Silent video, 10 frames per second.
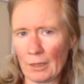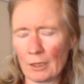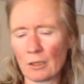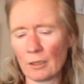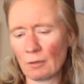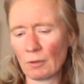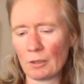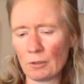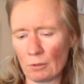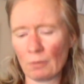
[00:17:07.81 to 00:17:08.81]
So
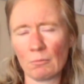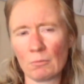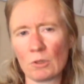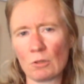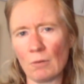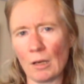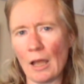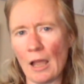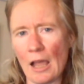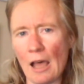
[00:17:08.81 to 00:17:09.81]
they do
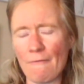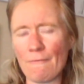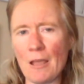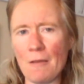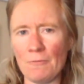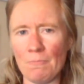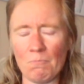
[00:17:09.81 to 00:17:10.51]
a fair